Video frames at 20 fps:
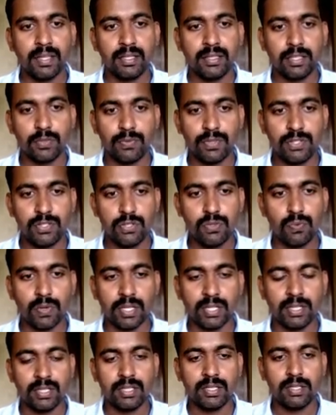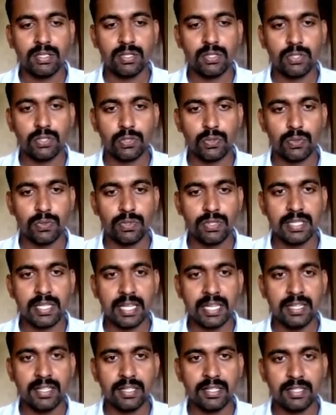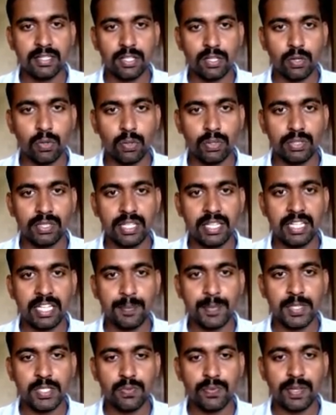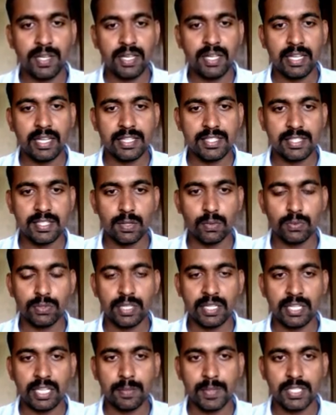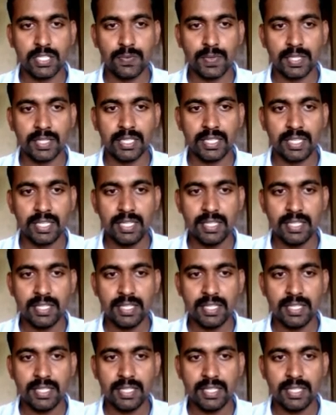the first one shows that the northern hemisphere and southern hemisphere,